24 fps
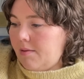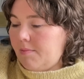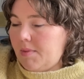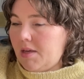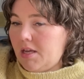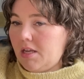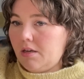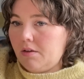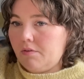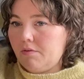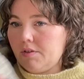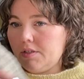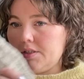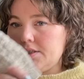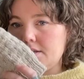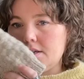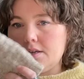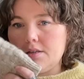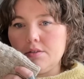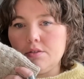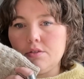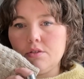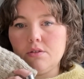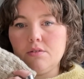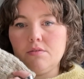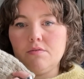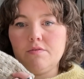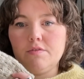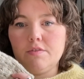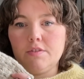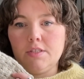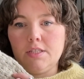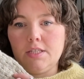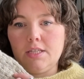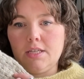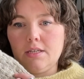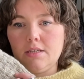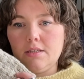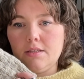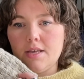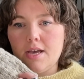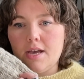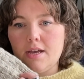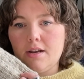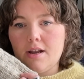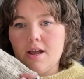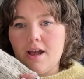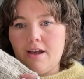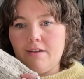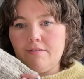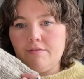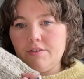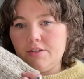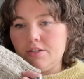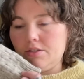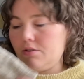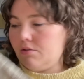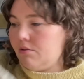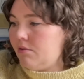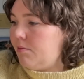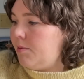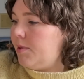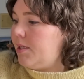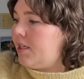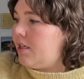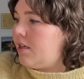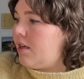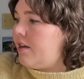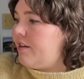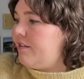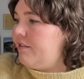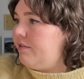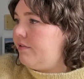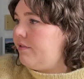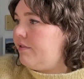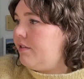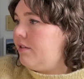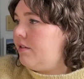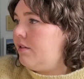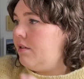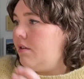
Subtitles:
And if it does, hopefully that 1/2 inch will be enough